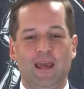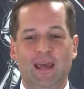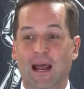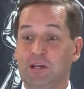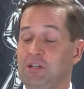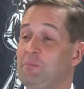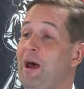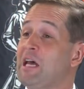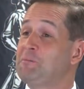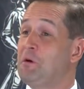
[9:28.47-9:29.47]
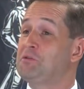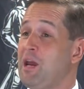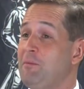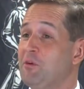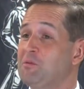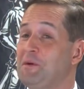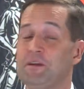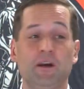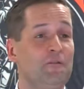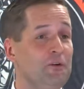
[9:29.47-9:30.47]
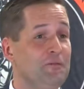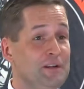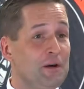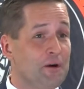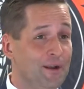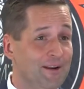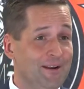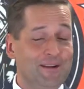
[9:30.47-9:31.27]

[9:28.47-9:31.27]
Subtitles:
And actually it passed both chambers, but the governor vetoed it.